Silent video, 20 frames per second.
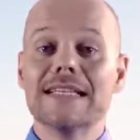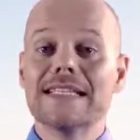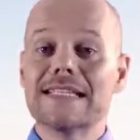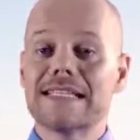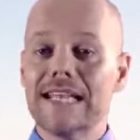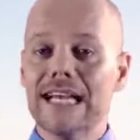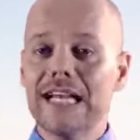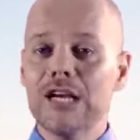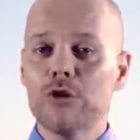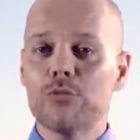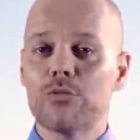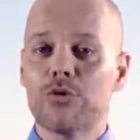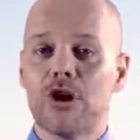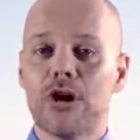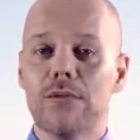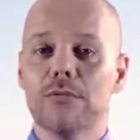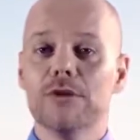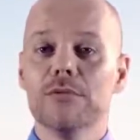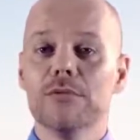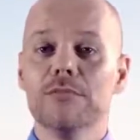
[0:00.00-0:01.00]
Second
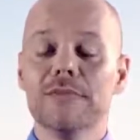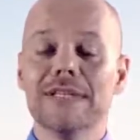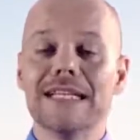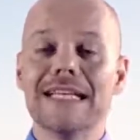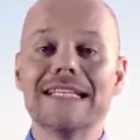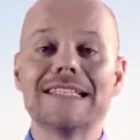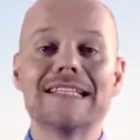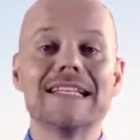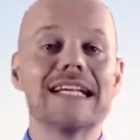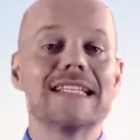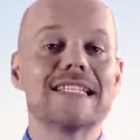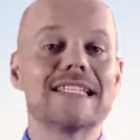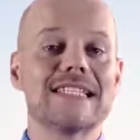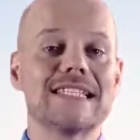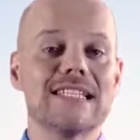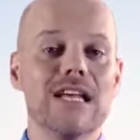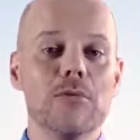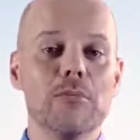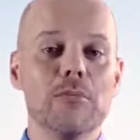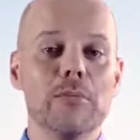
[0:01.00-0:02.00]
problem is that
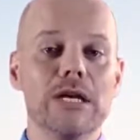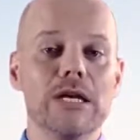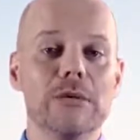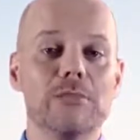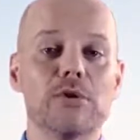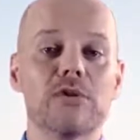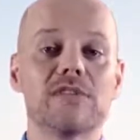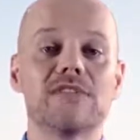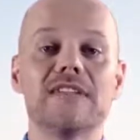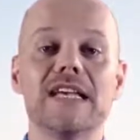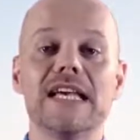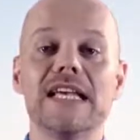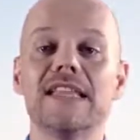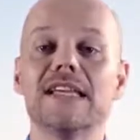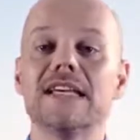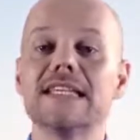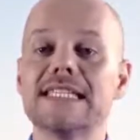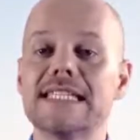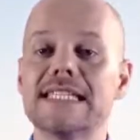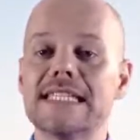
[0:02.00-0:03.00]
some people say
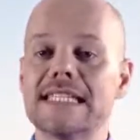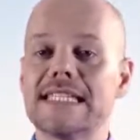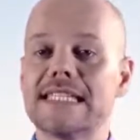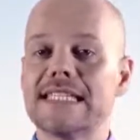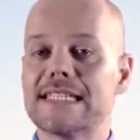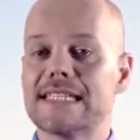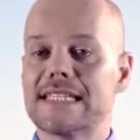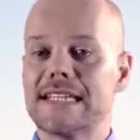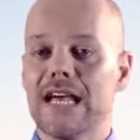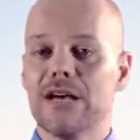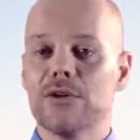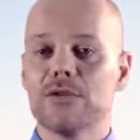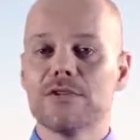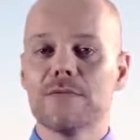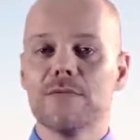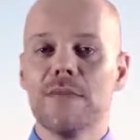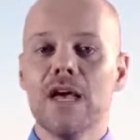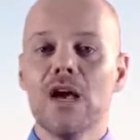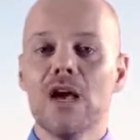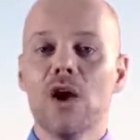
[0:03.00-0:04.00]
the z
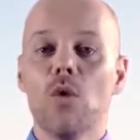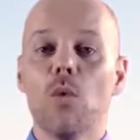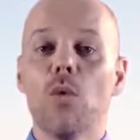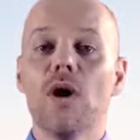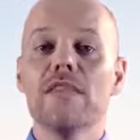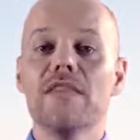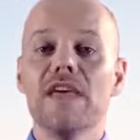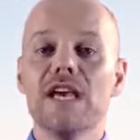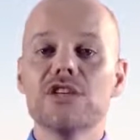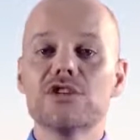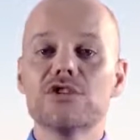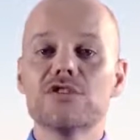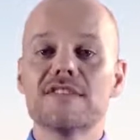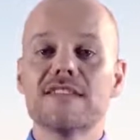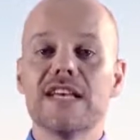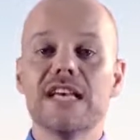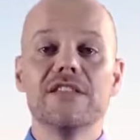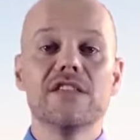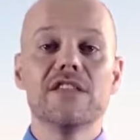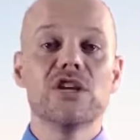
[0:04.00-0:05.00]
sound when they should
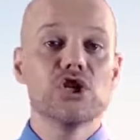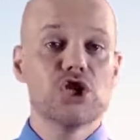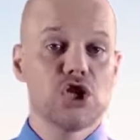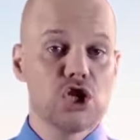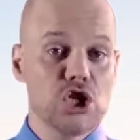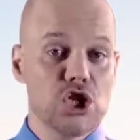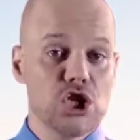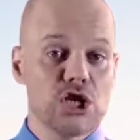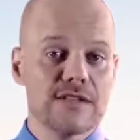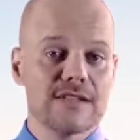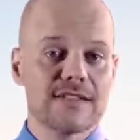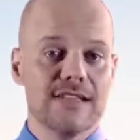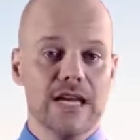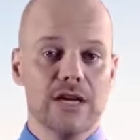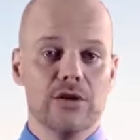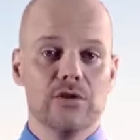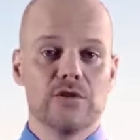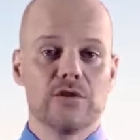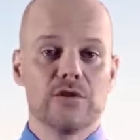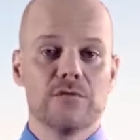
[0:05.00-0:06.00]
say the zh
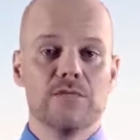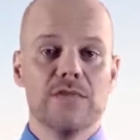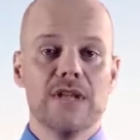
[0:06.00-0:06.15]
sound,